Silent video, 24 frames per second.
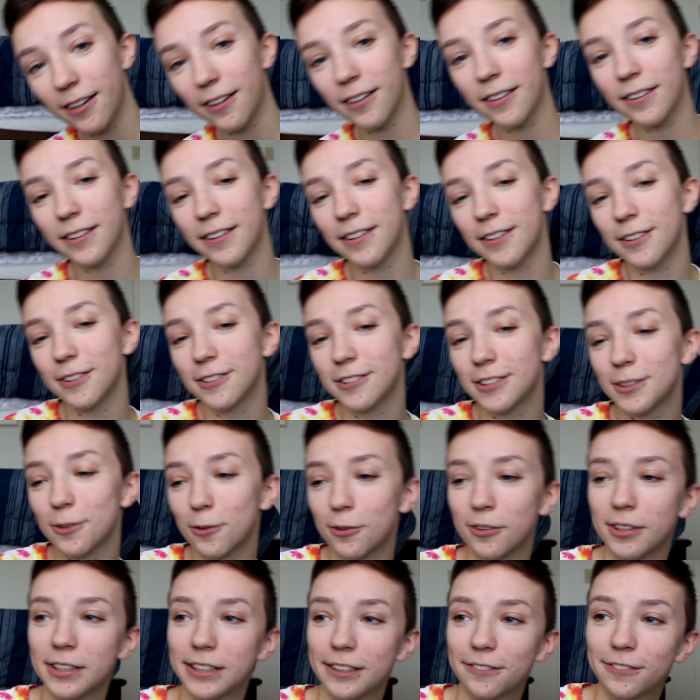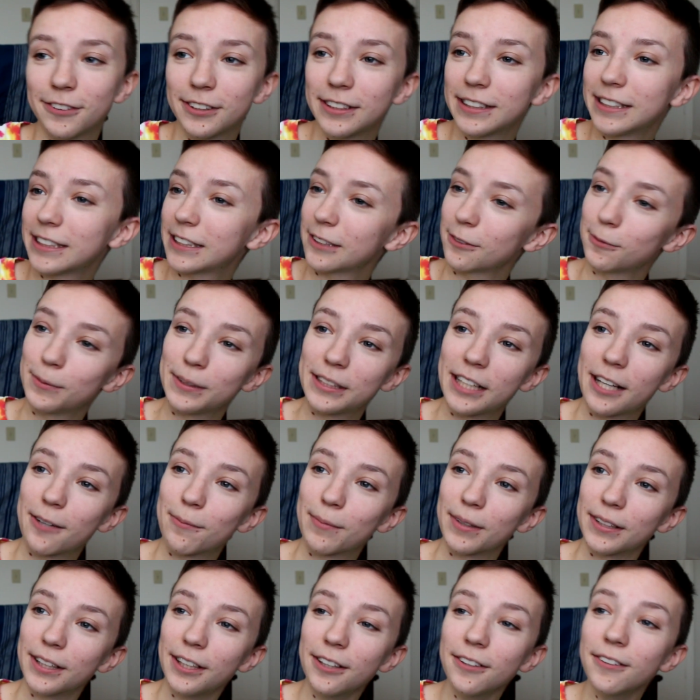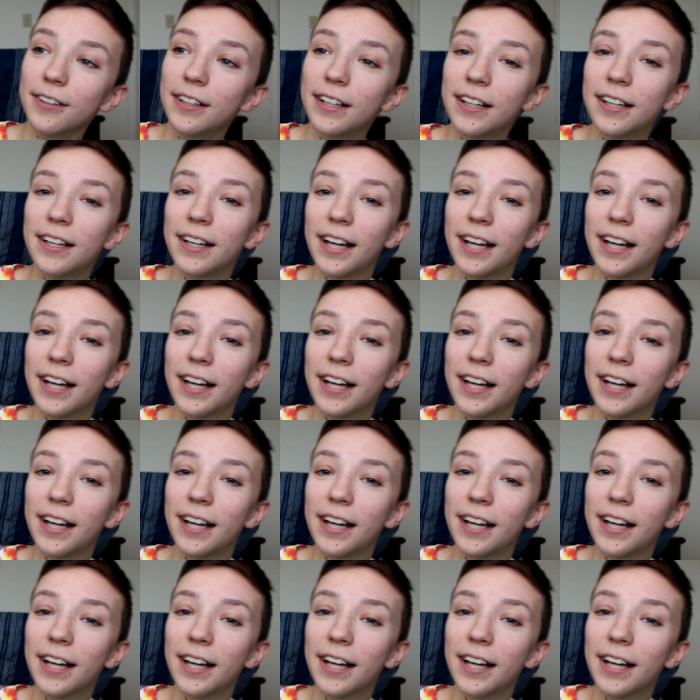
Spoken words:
All of those wonderful links will be down below,